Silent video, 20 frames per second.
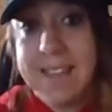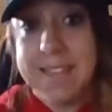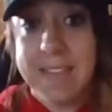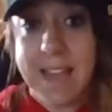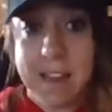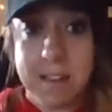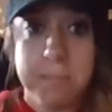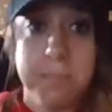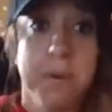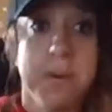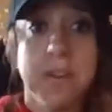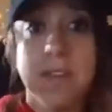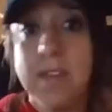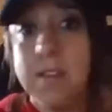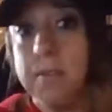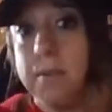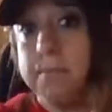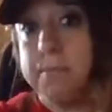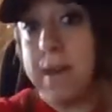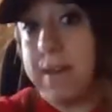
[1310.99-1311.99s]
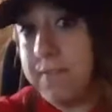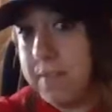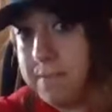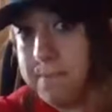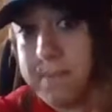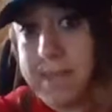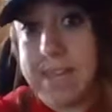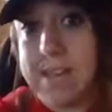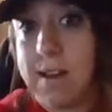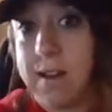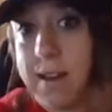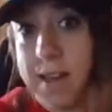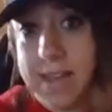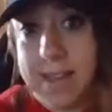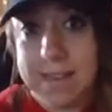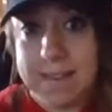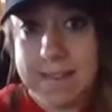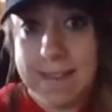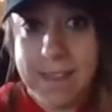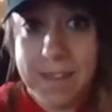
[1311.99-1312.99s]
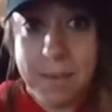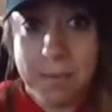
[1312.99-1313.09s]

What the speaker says: that'll put you above and beyond